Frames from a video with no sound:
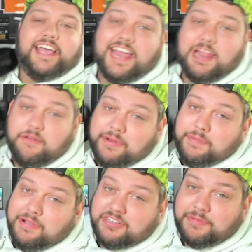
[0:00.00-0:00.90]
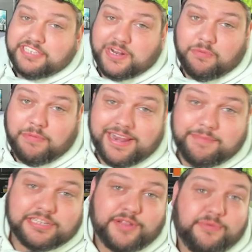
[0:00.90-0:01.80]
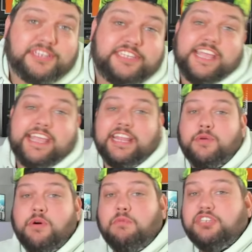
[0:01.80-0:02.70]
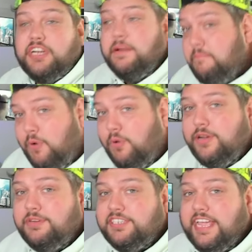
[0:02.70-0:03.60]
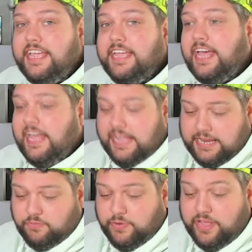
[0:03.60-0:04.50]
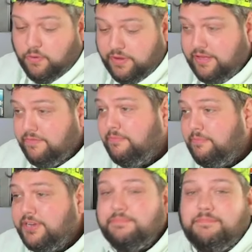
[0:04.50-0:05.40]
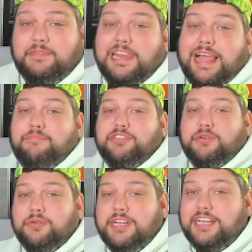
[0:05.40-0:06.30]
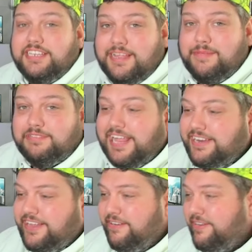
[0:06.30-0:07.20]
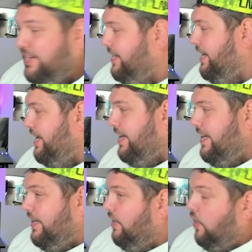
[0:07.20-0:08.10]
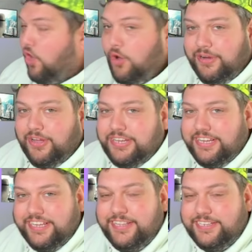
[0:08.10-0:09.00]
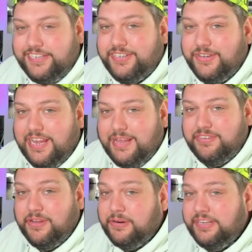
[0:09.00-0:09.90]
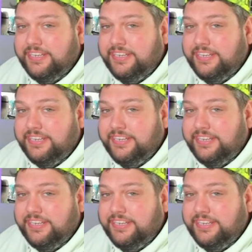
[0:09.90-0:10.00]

Hello everybody, welcome to my channel. My name is Luke C and you are watching More Luke C, and we are with my Labrador. His name is Lando. Oh my god, this is a good episode.